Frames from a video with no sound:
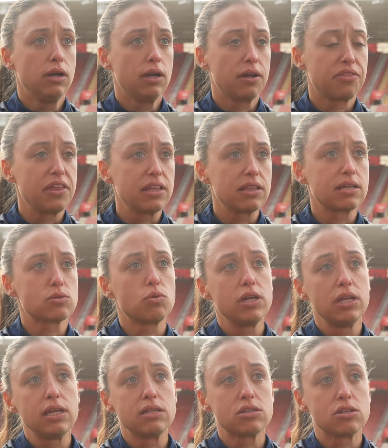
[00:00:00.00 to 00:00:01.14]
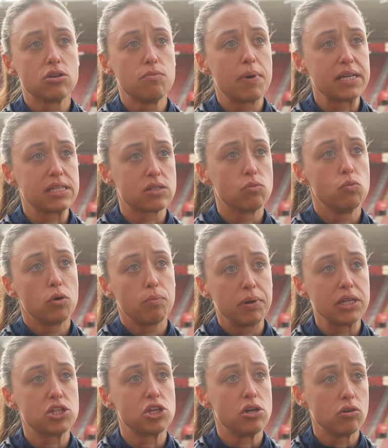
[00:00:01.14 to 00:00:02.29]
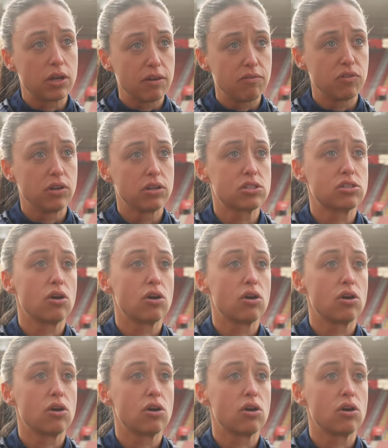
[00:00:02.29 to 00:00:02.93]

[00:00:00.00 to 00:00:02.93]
And I think that's what you need to do based on what picture you're given,